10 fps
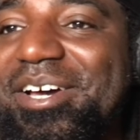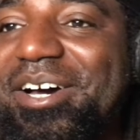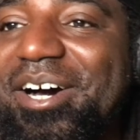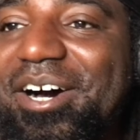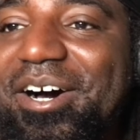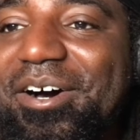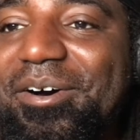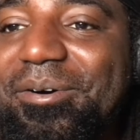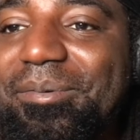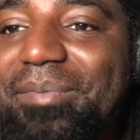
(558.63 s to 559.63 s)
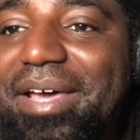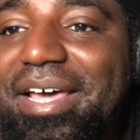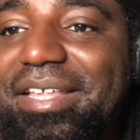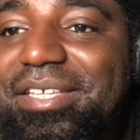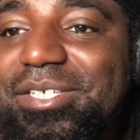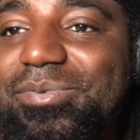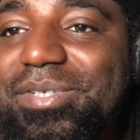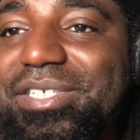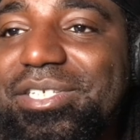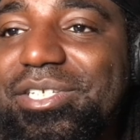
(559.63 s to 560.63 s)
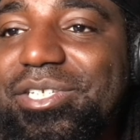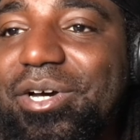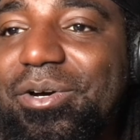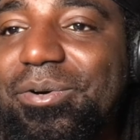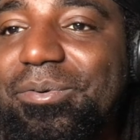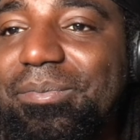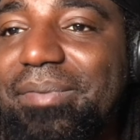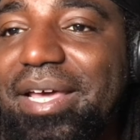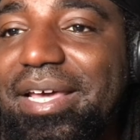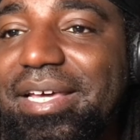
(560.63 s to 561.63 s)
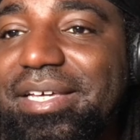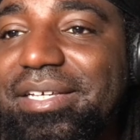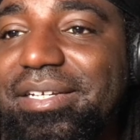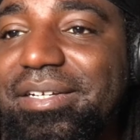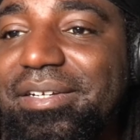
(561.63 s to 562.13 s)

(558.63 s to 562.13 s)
Oh man, this was dope, man.